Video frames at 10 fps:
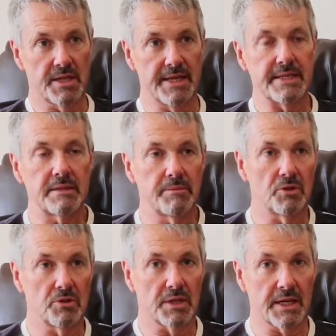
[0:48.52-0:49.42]
needs to
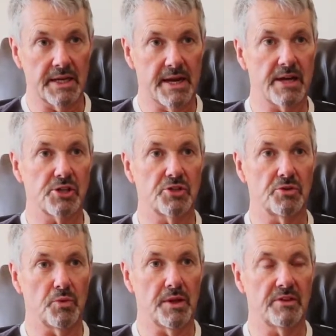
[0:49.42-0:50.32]
build a
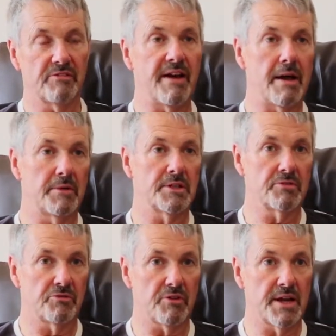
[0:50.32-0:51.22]
connection with the families
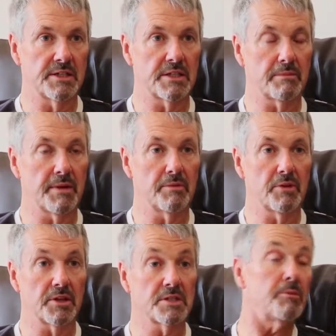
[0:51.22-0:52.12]
and friends of the people
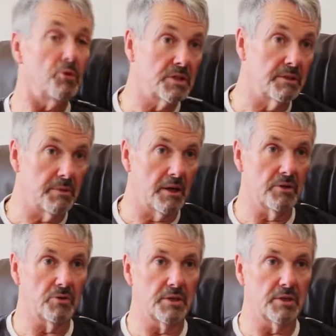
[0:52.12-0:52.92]
that are supported by the